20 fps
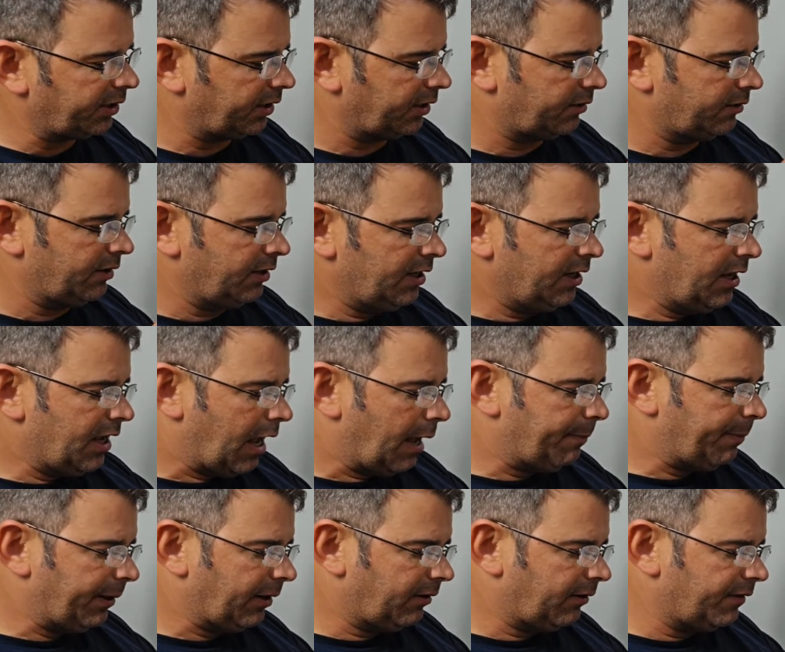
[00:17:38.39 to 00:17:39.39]
And
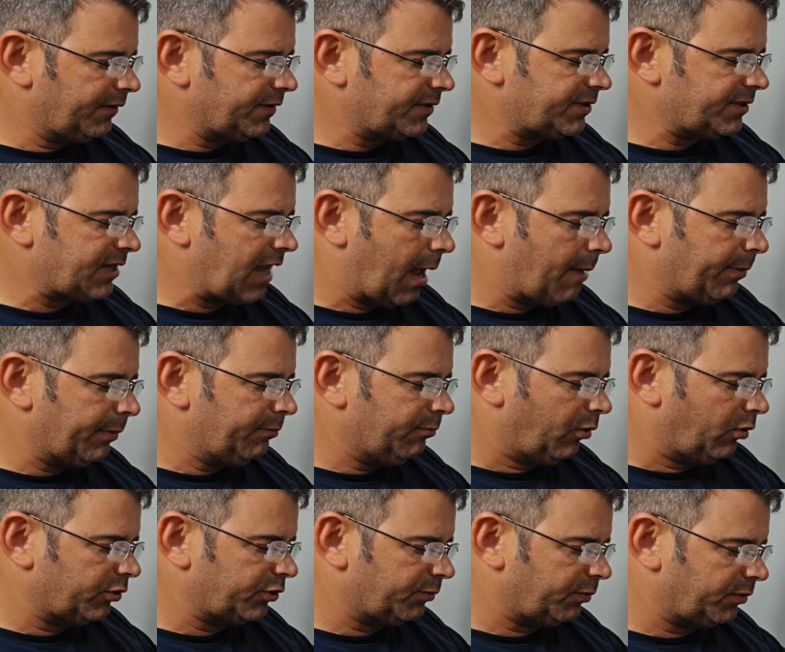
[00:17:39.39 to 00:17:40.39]
apparently this has happened
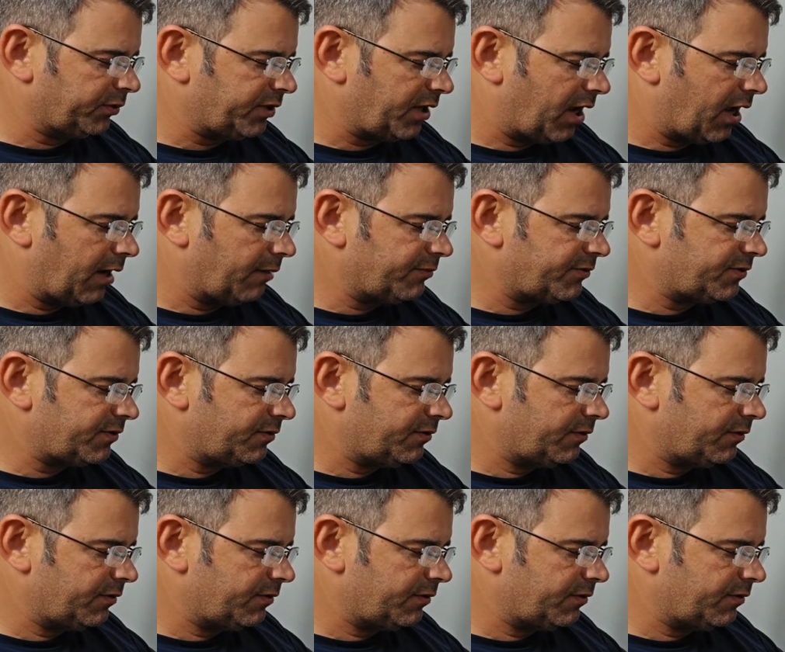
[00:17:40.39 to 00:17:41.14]
multiple times.